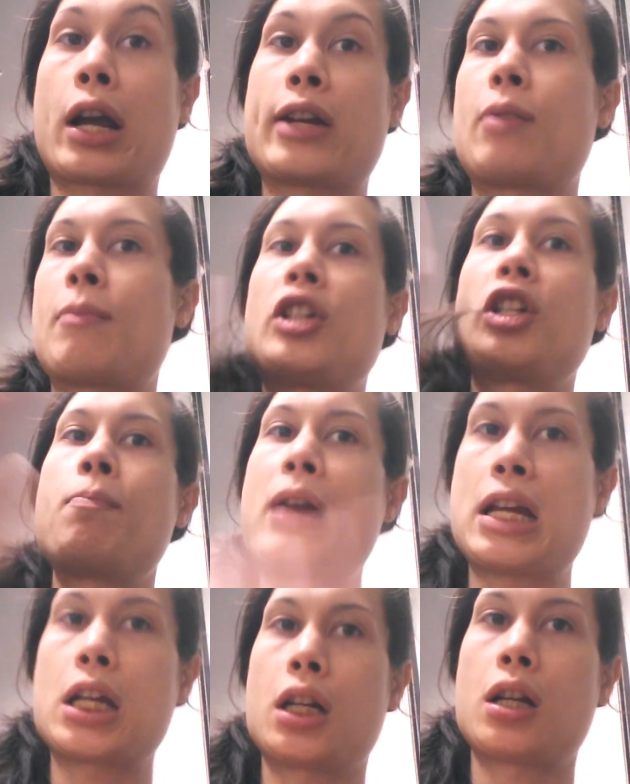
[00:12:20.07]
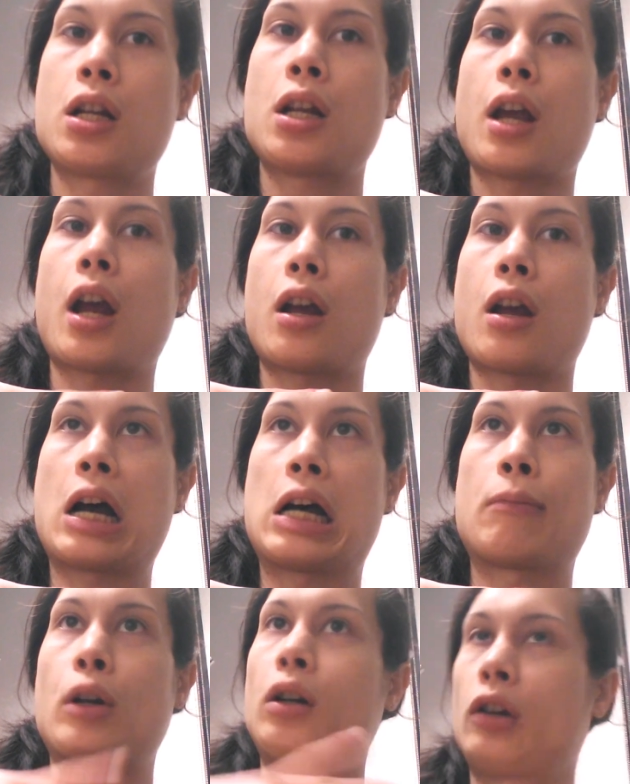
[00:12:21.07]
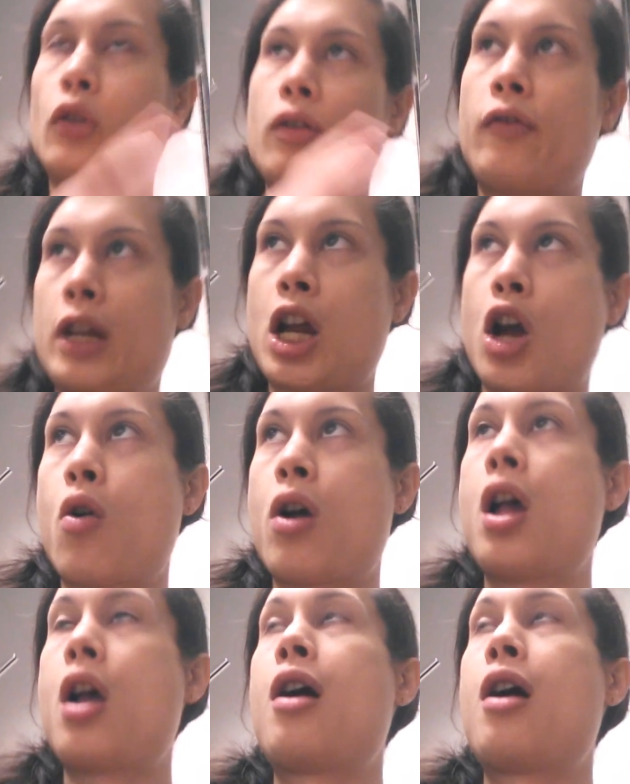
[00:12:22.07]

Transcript: I know I mentioned bacon earlier in the video,